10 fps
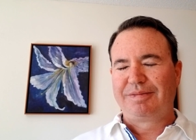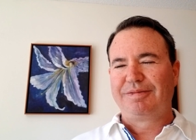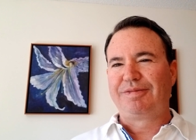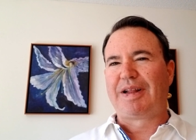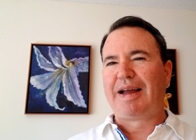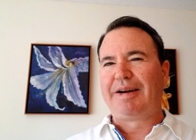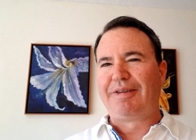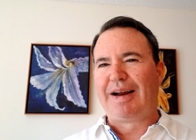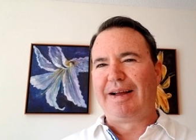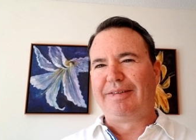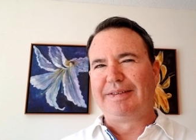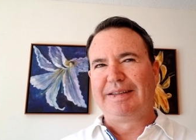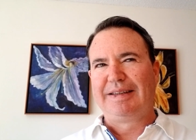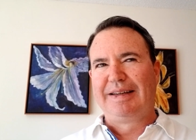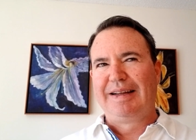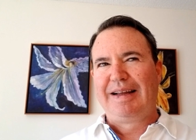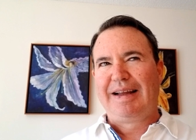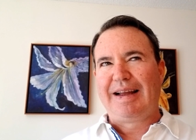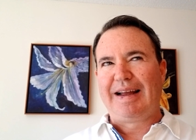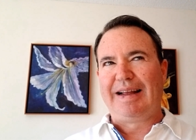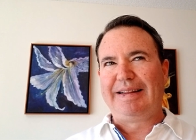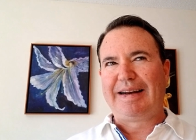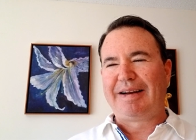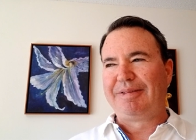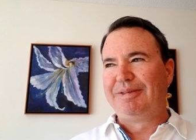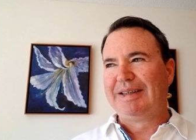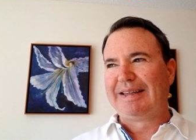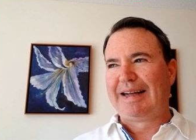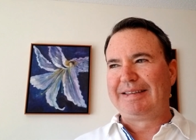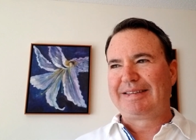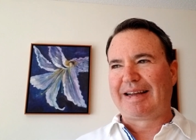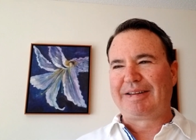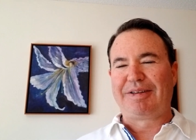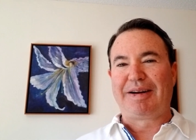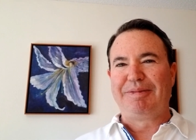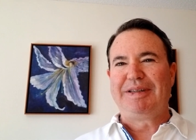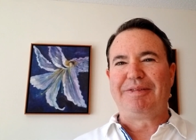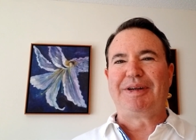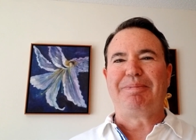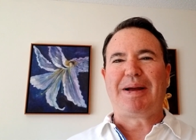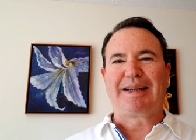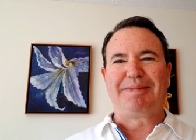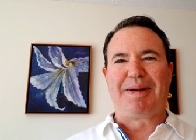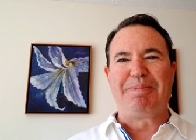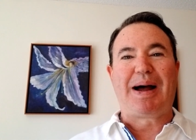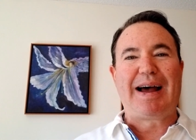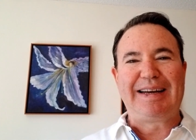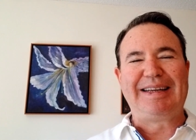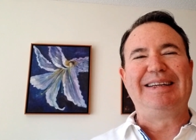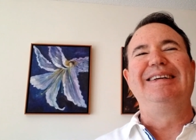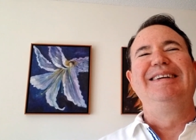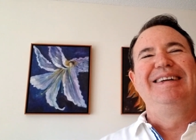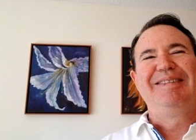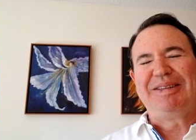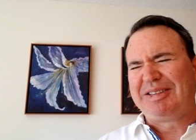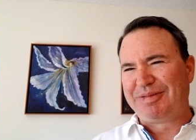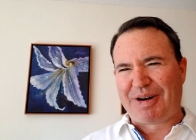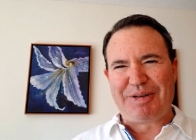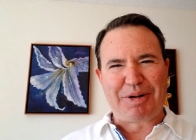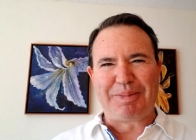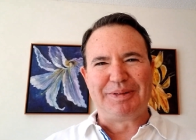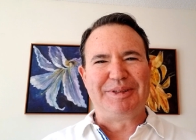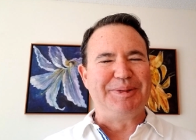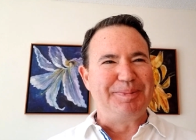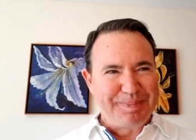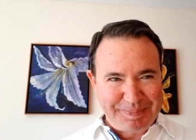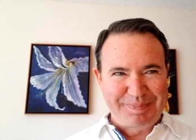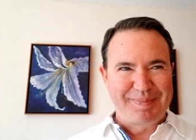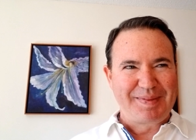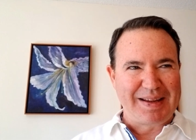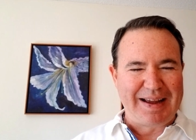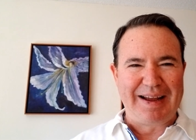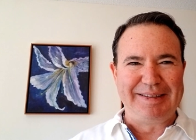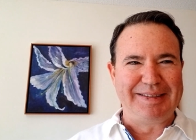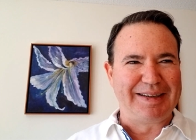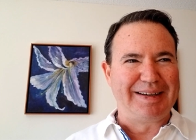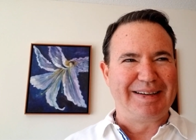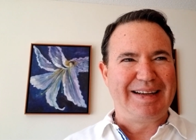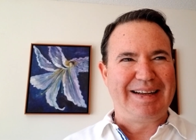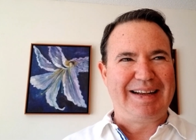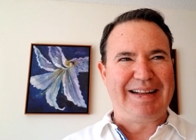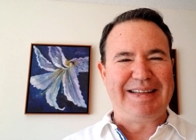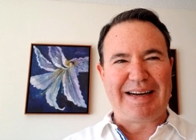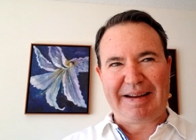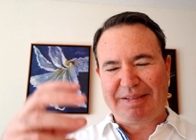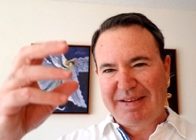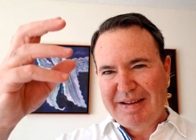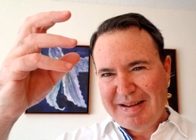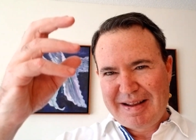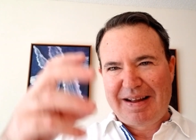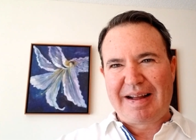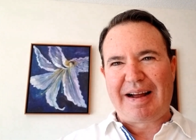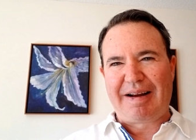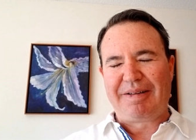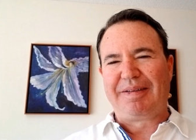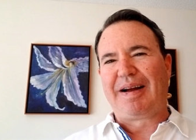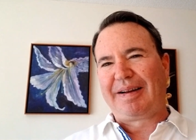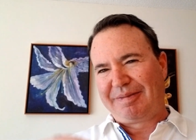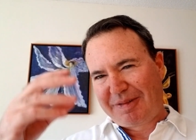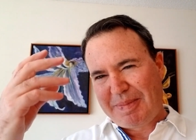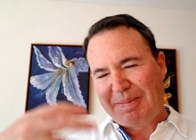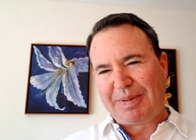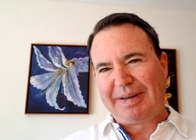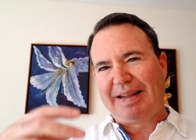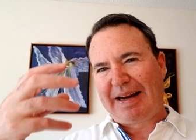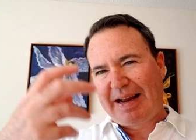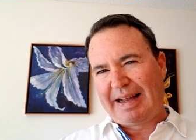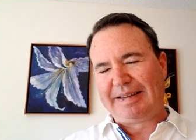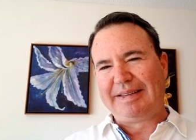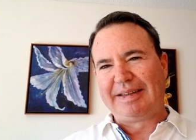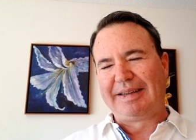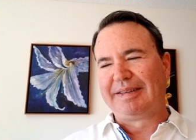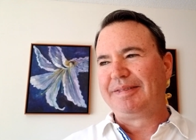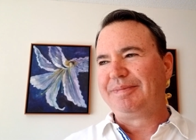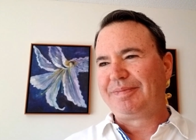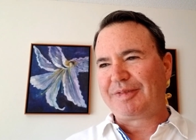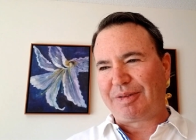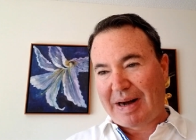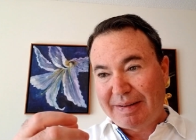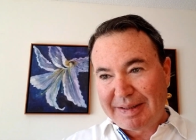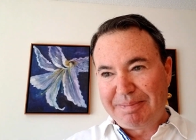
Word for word: flying around. And then I realized I thought I would never get back to my body, which is very normal too. And uh, and then I I remembered that I had uh, grounded